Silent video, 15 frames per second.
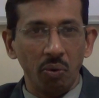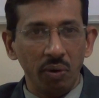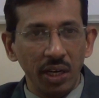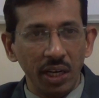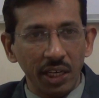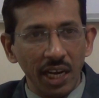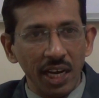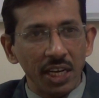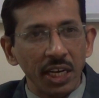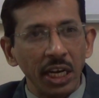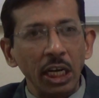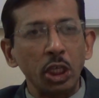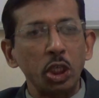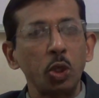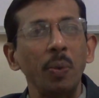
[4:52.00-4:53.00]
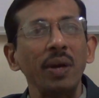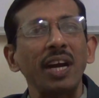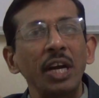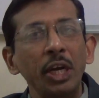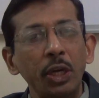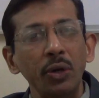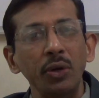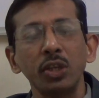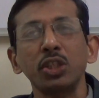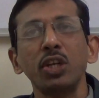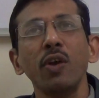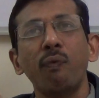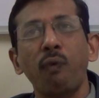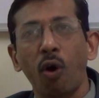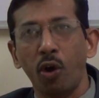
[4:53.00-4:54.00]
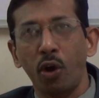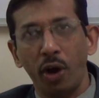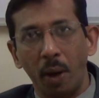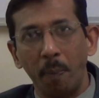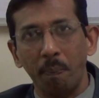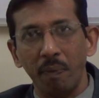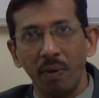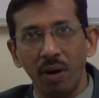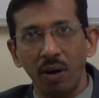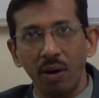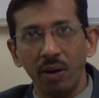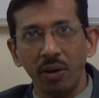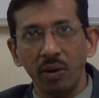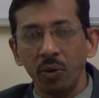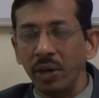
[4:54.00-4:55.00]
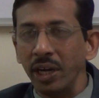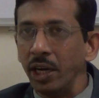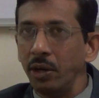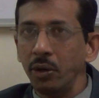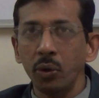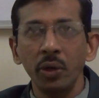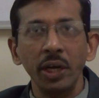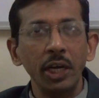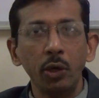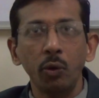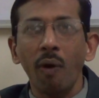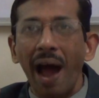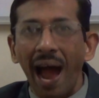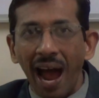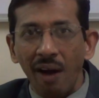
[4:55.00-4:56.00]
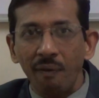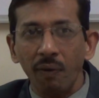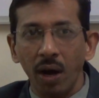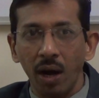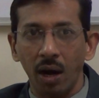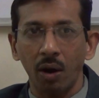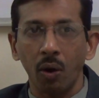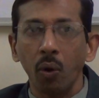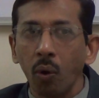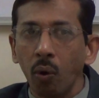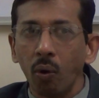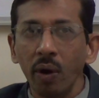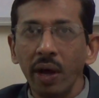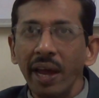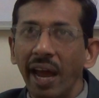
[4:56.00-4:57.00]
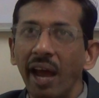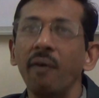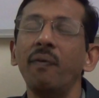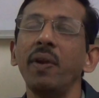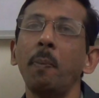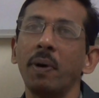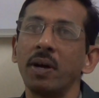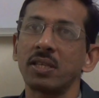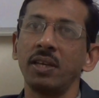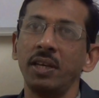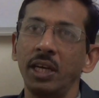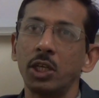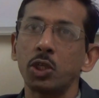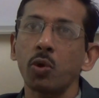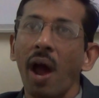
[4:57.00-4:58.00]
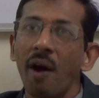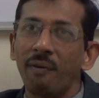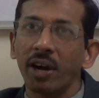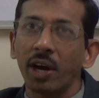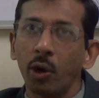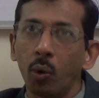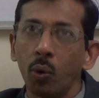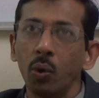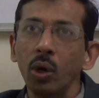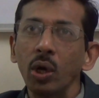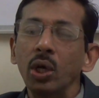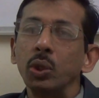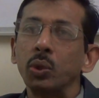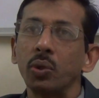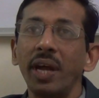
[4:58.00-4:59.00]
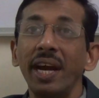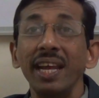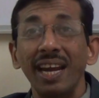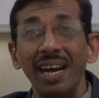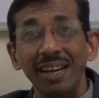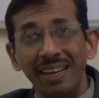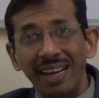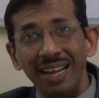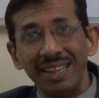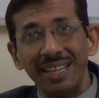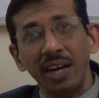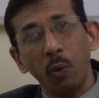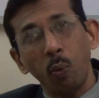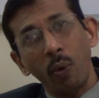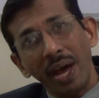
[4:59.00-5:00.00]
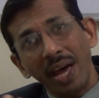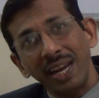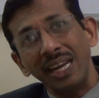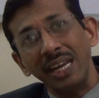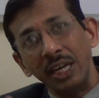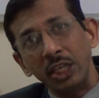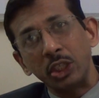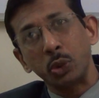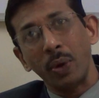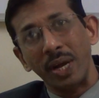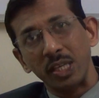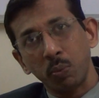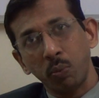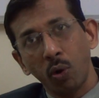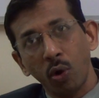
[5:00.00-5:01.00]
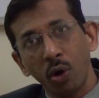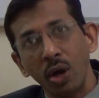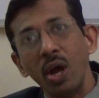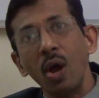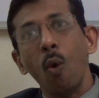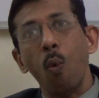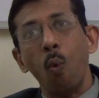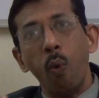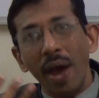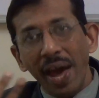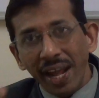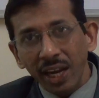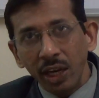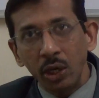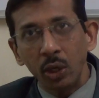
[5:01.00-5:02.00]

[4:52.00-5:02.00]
it needs to be continuously followed up. You need to have a guru. Every person needs to have a guru so that he can tell that where he needs to explore, where he